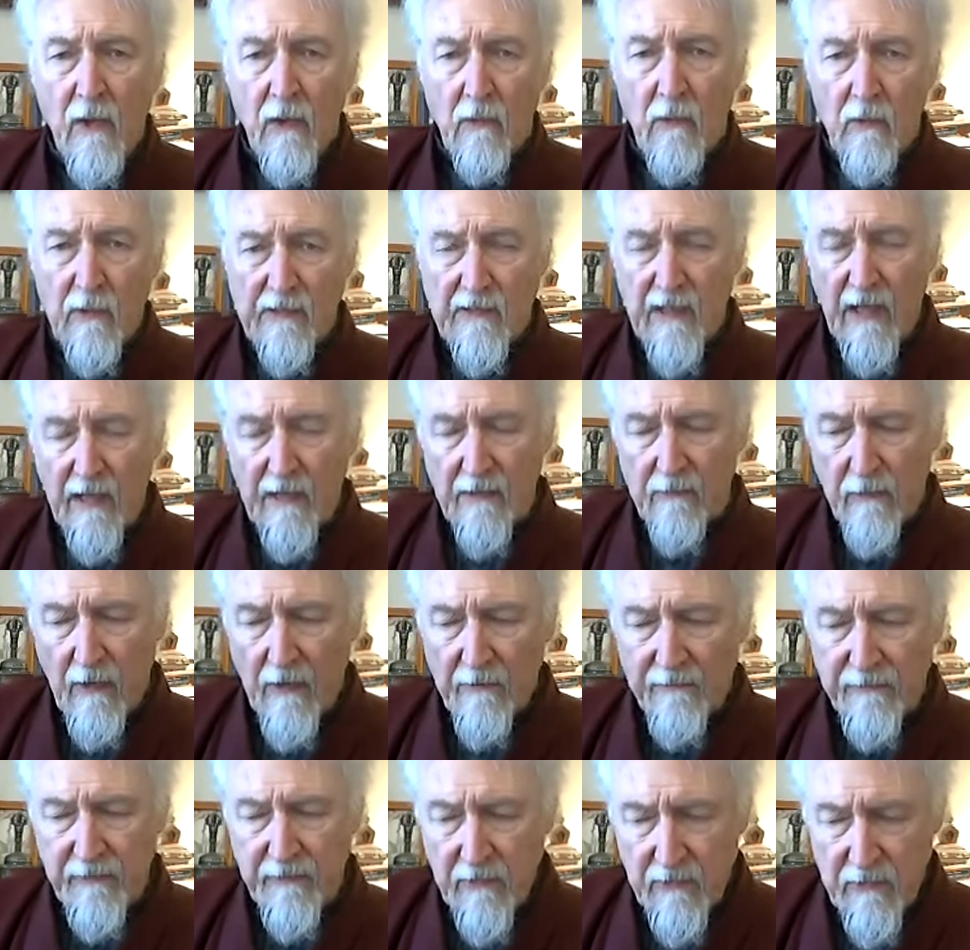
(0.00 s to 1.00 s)
We take
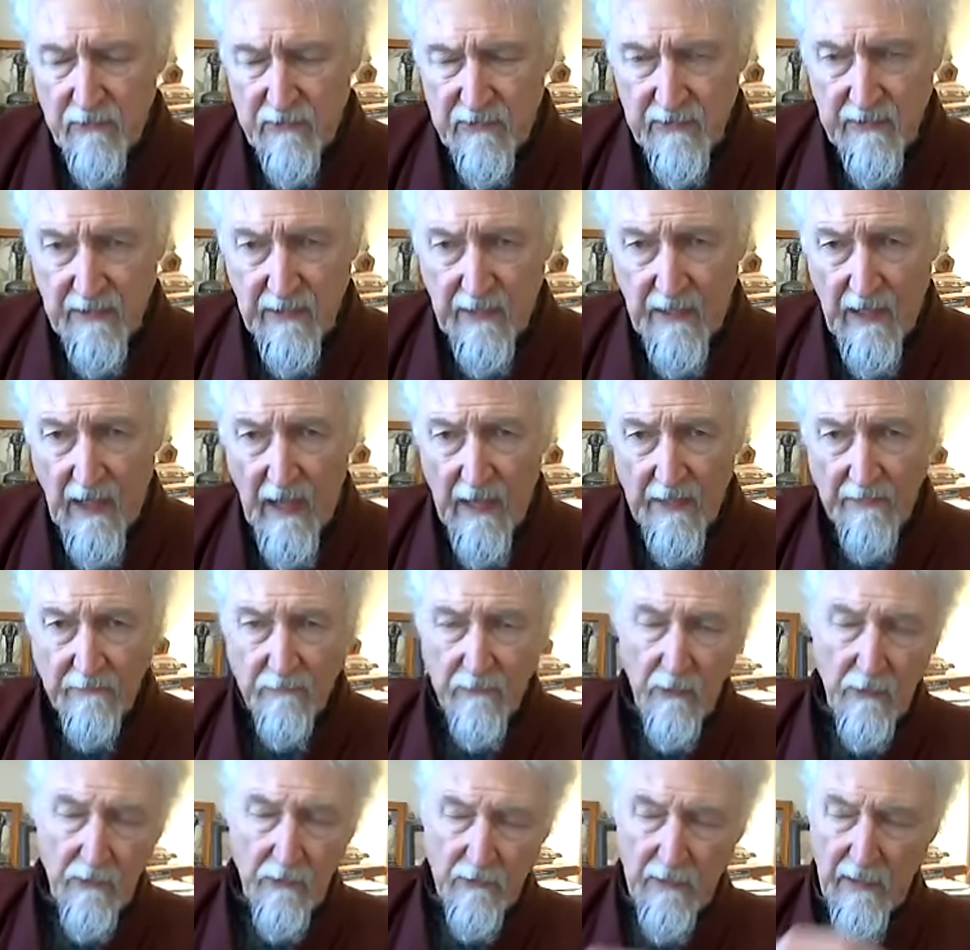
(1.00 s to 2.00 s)
refuge in the kind
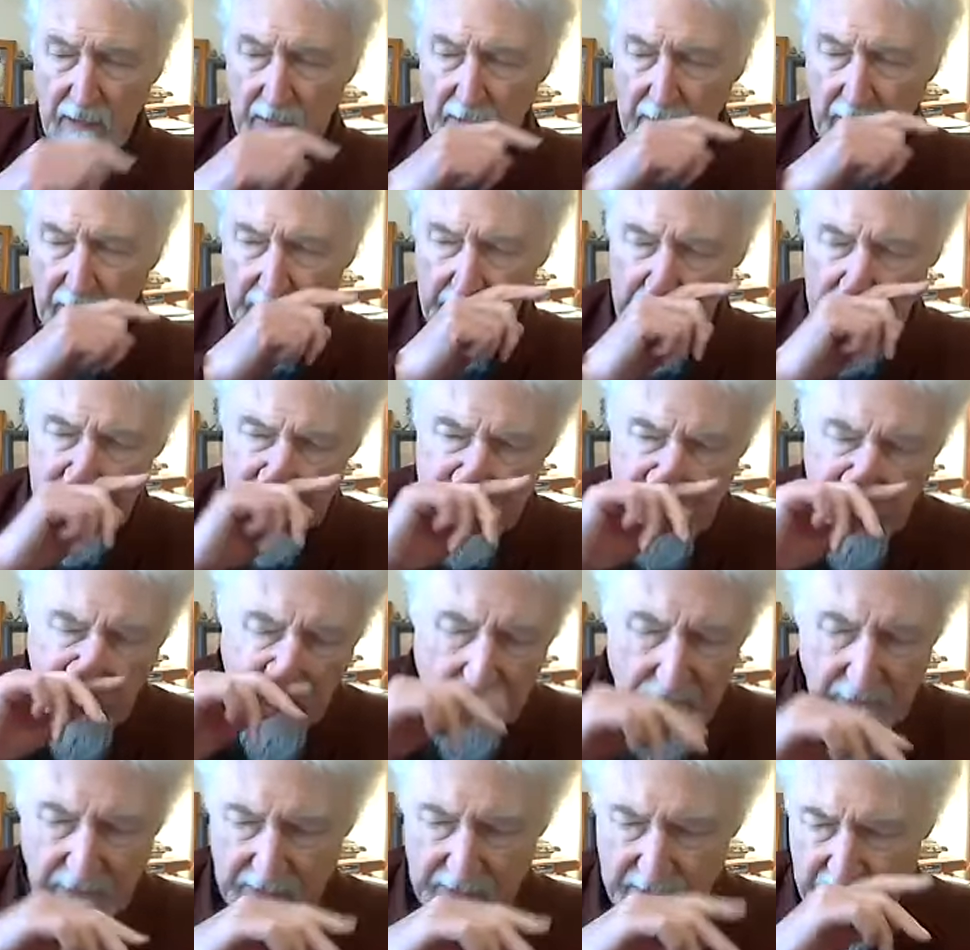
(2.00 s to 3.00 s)
root and lineage
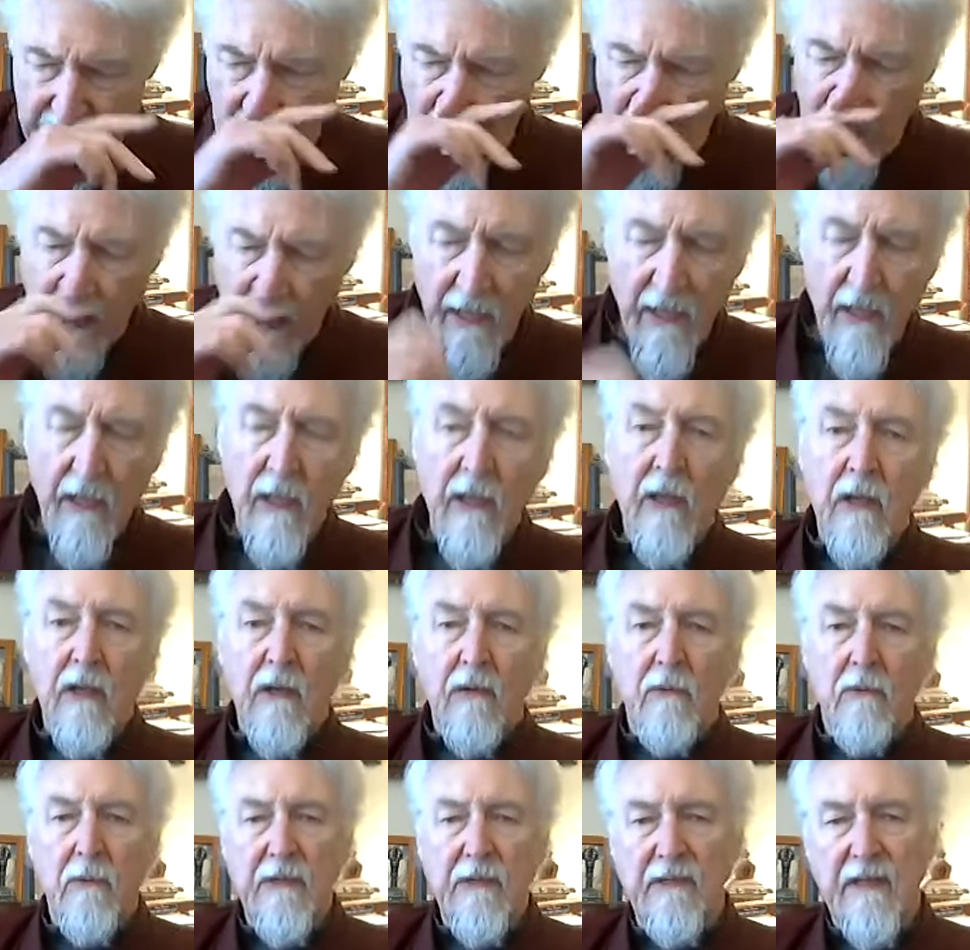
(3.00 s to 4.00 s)
Lamas.
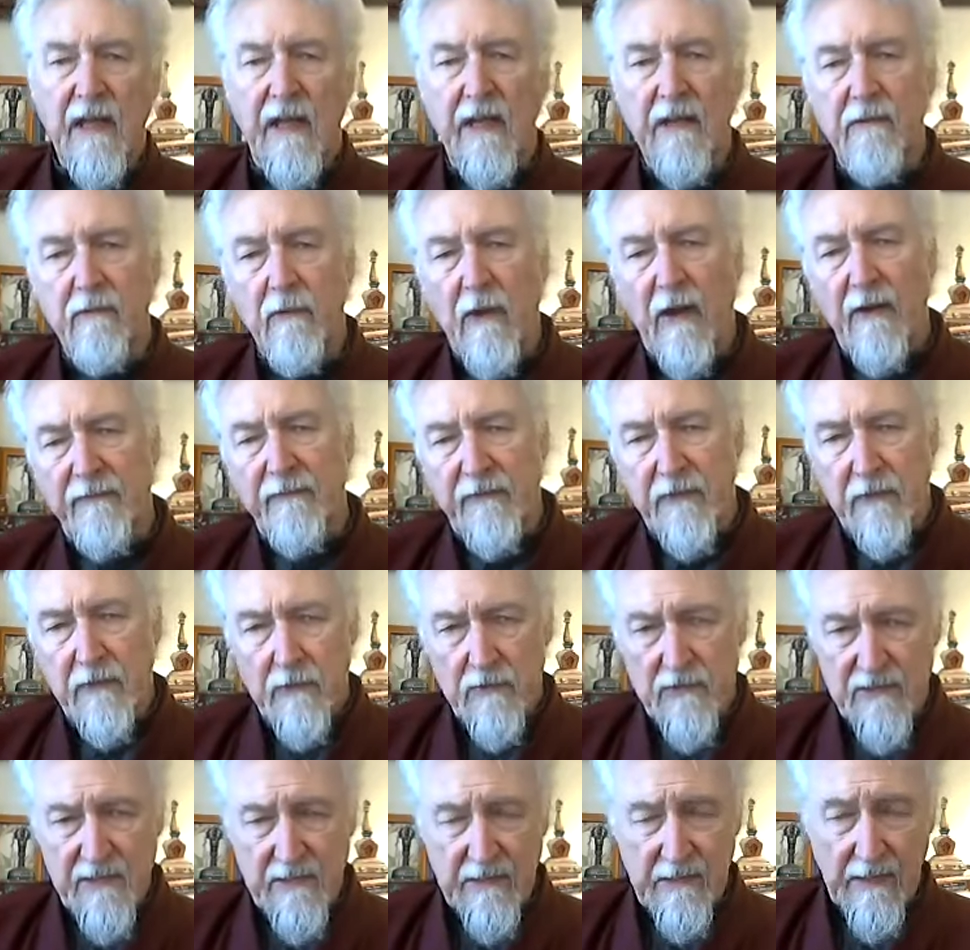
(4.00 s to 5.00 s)
We take
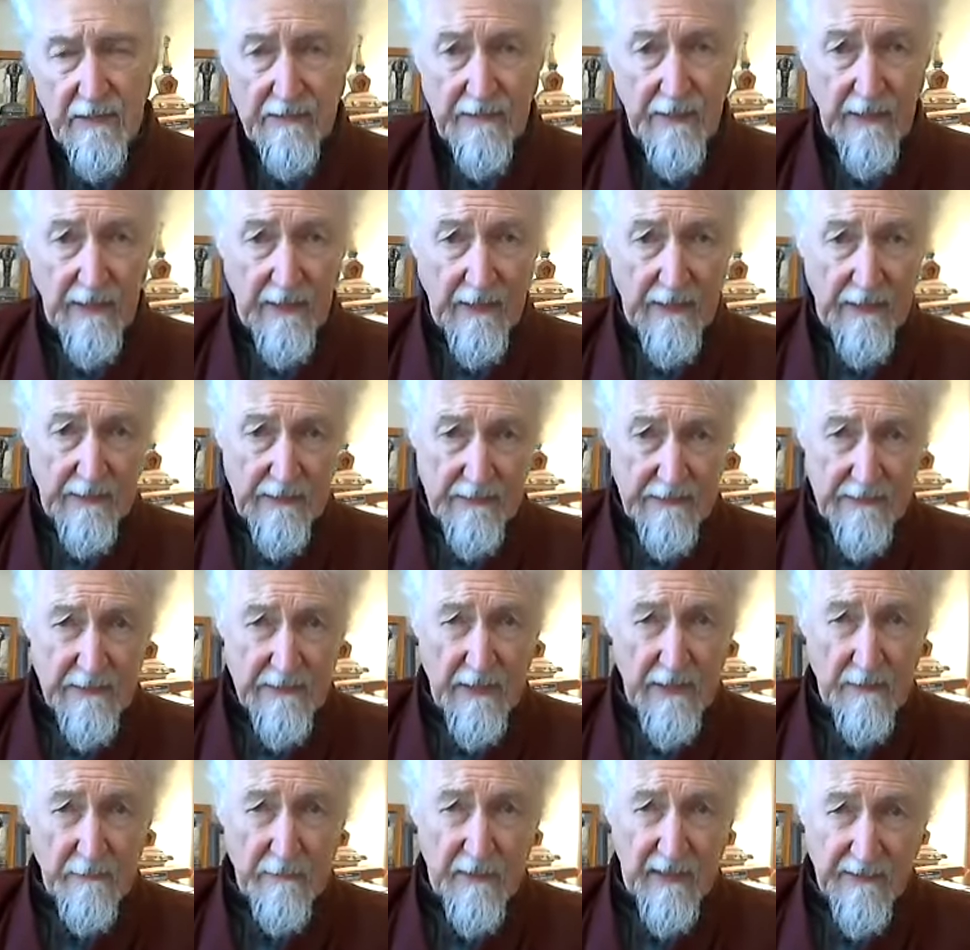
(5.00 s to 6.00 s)
refuge in the deities
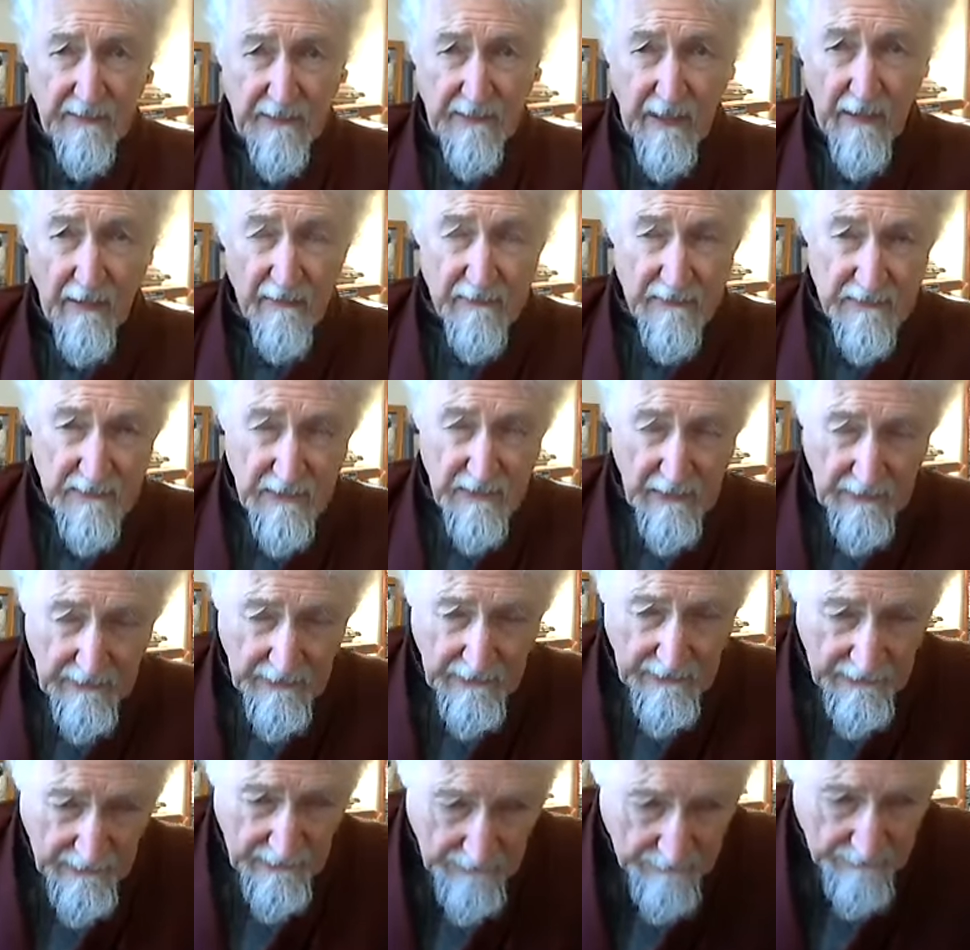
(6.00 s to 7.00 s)
and the mandalas of the
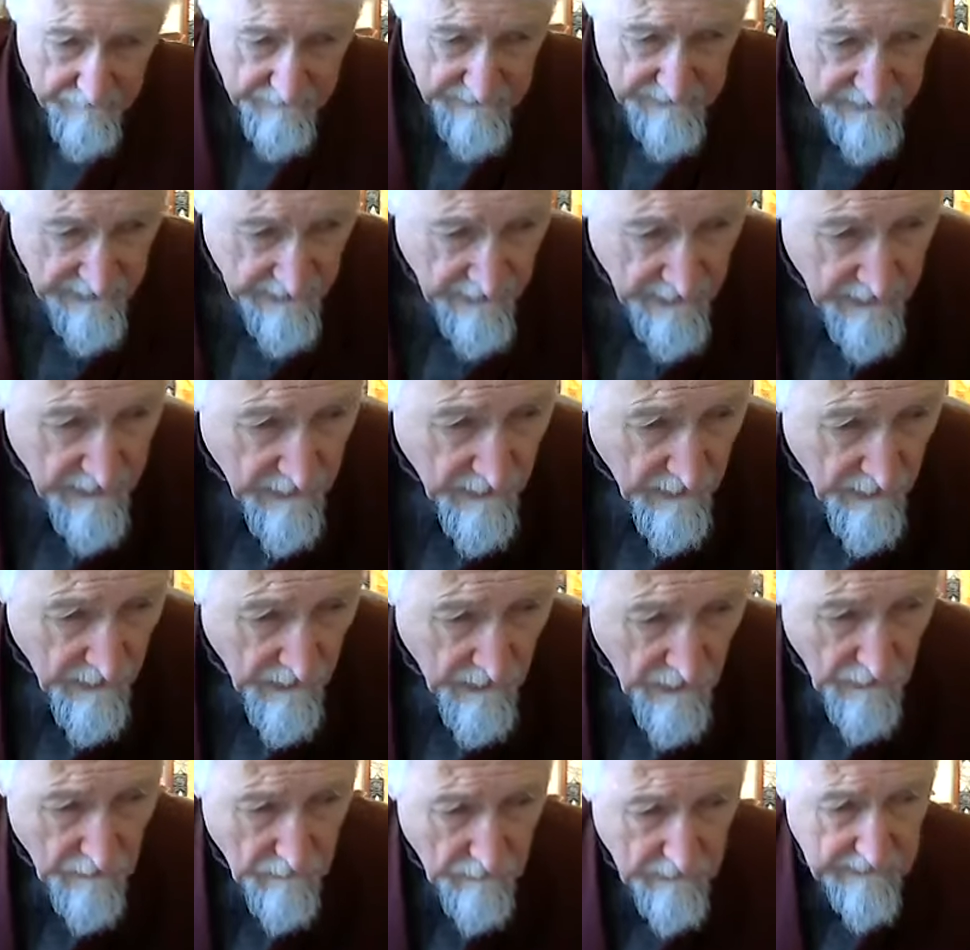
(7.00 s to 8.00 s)
Yidams.
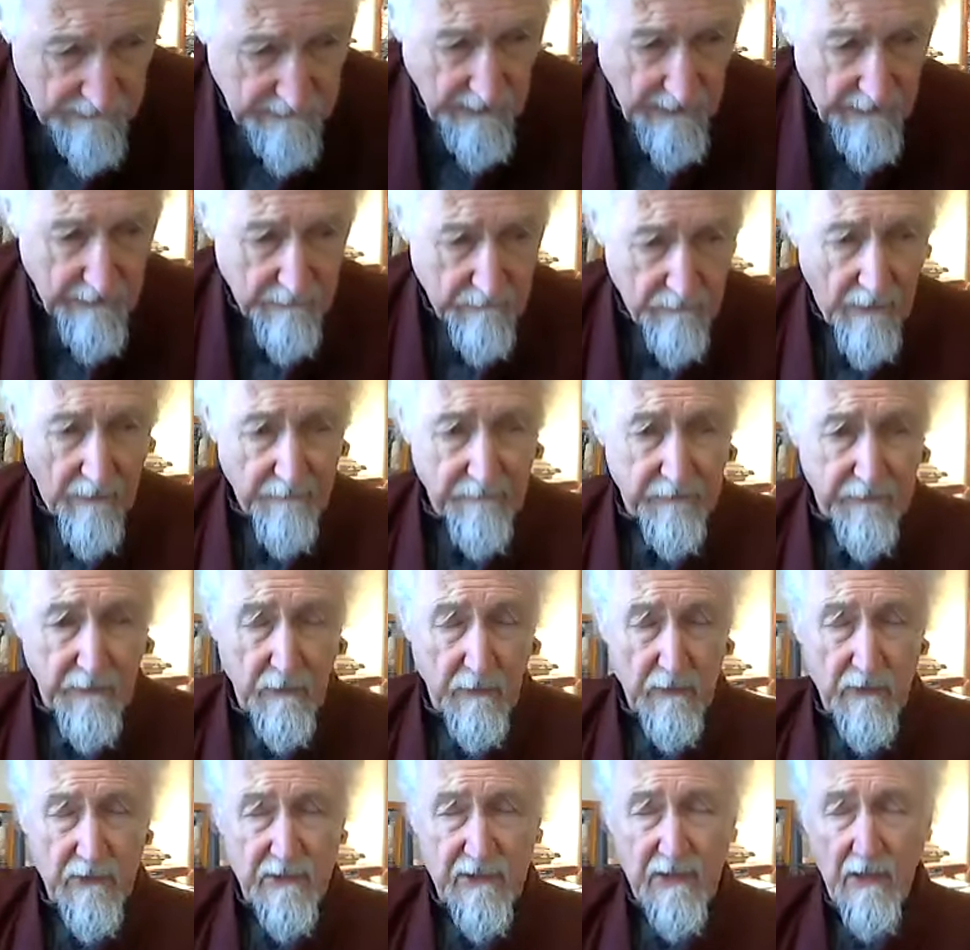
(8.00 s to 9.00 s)
We take
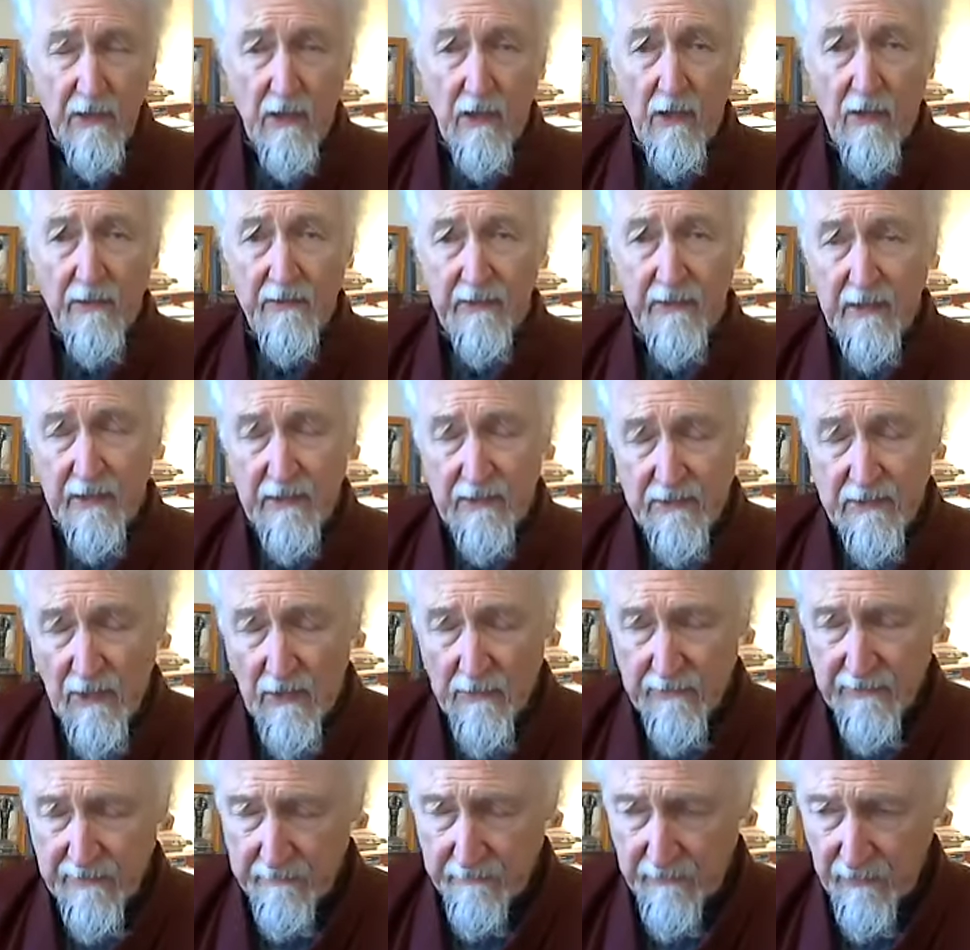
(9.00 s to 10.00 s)
refuge in all the
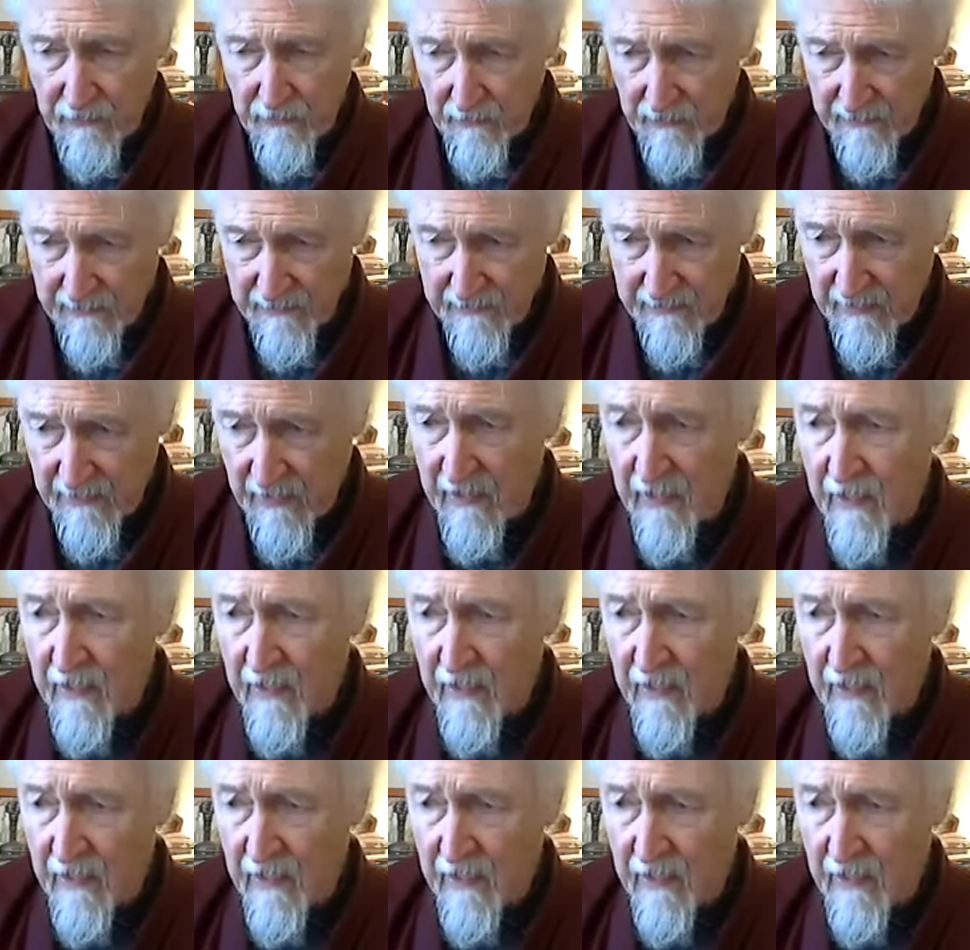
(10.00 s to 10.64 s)
exalted Buddhas.